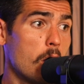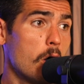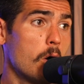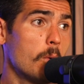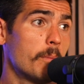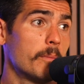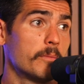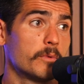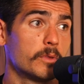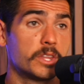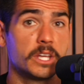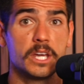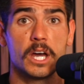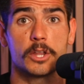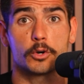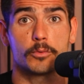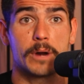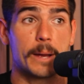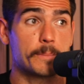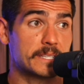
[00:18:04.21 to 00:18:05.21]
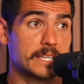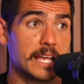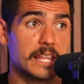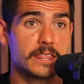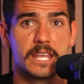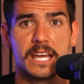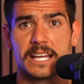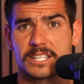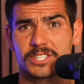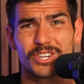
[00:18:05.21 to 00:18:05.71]
Oh, the other rep said
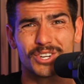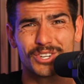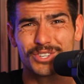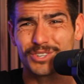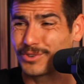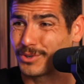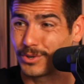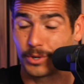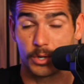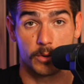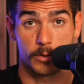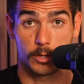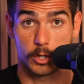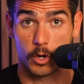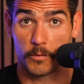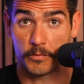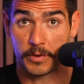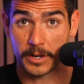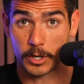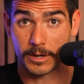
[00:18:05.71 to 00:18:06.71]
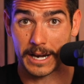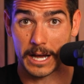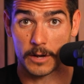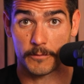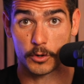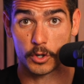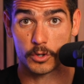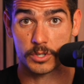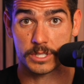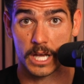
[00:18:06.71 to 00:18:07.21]
this. Go figure it out
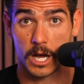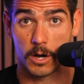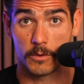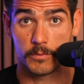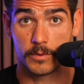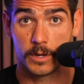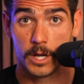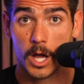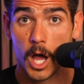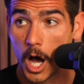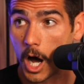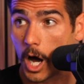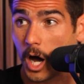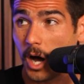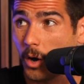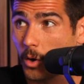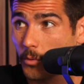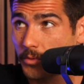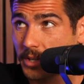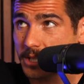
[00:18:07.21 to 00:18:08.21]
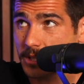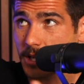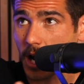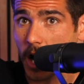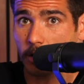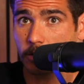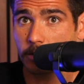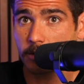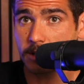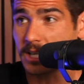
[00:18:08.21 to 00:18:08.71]
for yourself. Oh, this
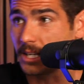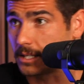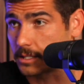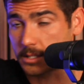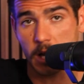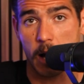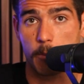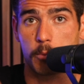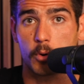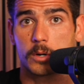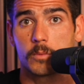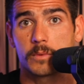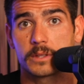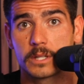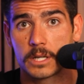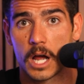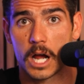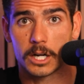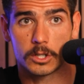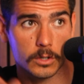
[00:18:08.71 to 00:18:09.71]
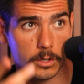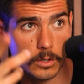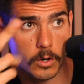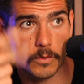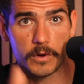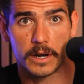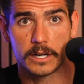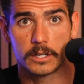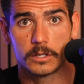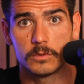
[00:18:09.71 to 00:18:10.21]
doctor is it. Stop working with the doctor or go
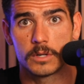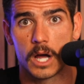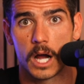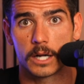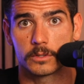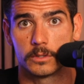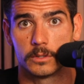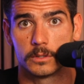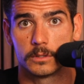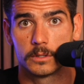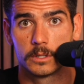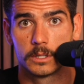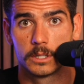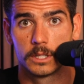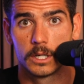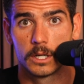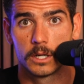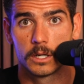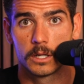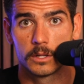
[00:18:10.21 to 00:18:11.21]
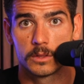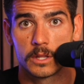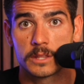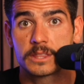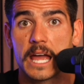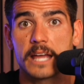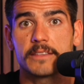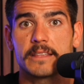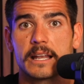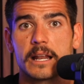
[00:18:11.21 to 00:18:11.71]
find a new doctor. The
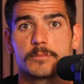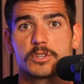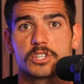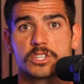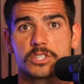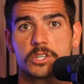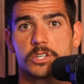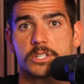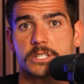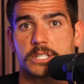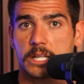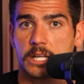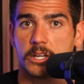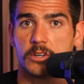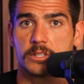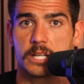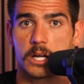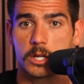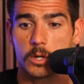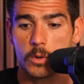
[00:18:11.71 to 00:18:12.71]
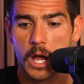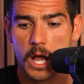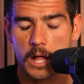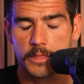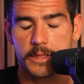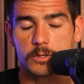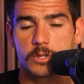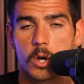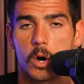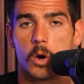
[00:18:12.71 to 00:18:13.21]
thing that I'm just going to sit here and tell you,
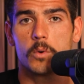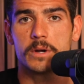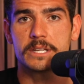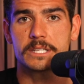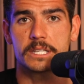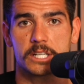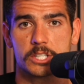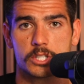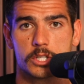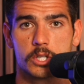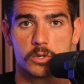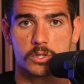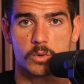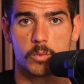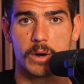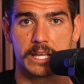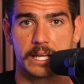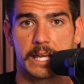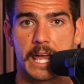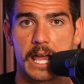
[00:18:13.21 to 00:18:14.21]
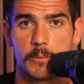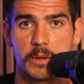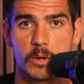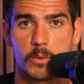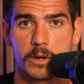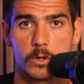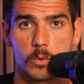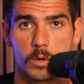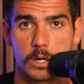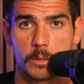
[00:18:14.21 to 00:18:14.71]
there's always an excuse why you can't be
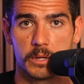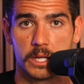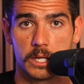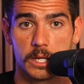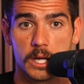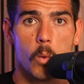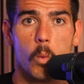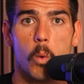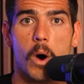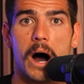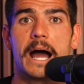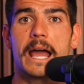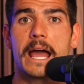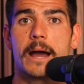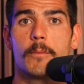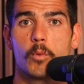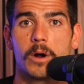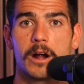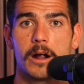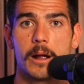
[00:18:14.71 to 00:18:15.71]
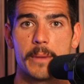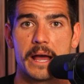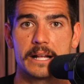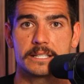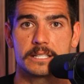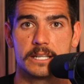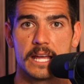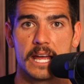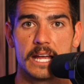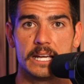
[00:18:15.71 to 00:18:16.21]
where you want to be. Why I'm where I'm at
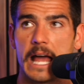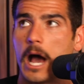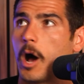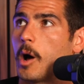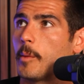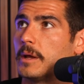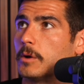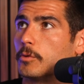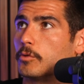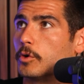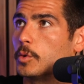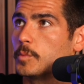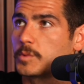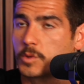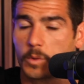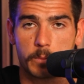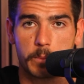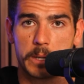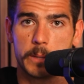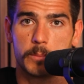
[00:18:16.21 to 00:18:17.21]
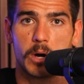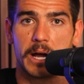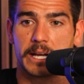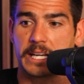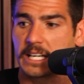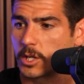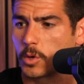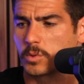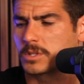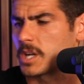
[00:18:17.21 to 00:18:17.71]
today. Now I'm in rooms with people. I get
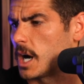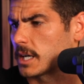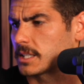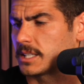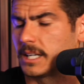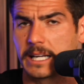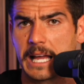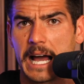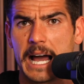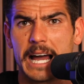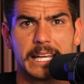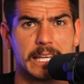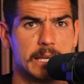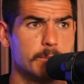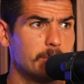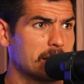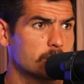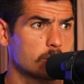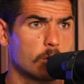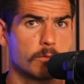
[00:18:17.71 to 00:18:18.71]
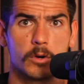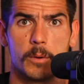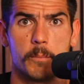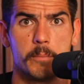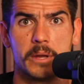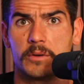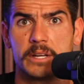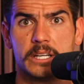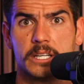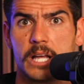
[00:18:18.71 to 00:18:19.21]
to go talk to a guy. He makes over $1
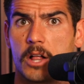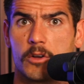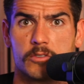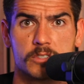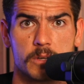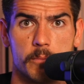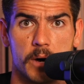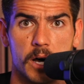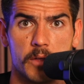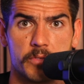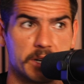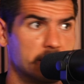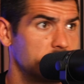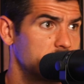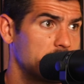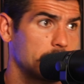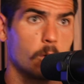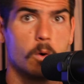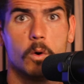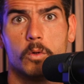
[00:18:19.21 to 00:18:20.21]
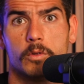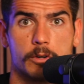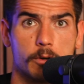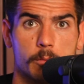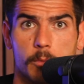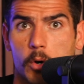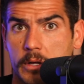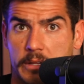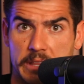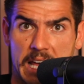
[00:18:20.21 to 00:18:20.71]
million a month. And it's like, holy
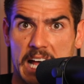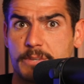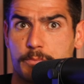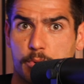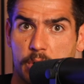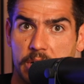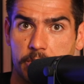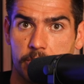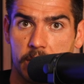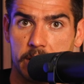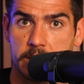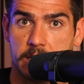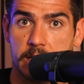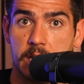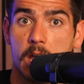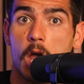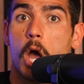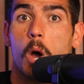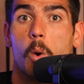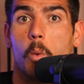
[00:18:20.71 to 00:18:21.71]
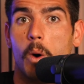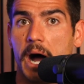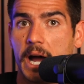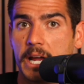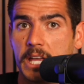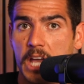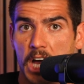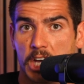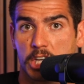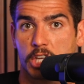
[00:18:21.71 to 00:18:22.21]
crap, that's pretty crazy.
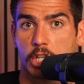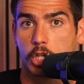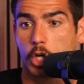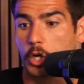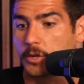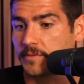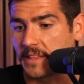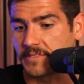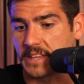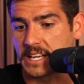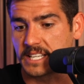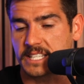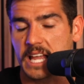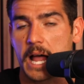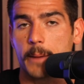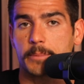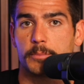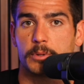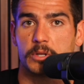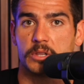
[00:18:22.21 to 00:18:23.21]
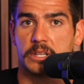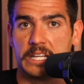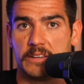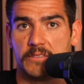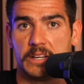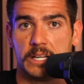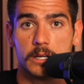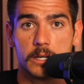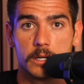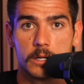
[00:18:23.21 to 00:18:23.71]
Why? You learn that they stopped
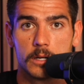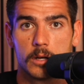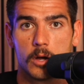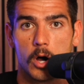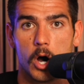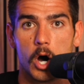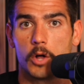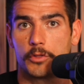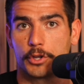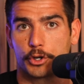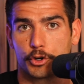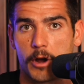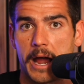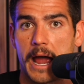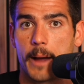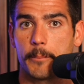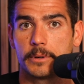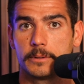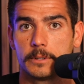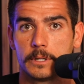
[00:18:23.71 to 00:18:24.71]
believing all the crap.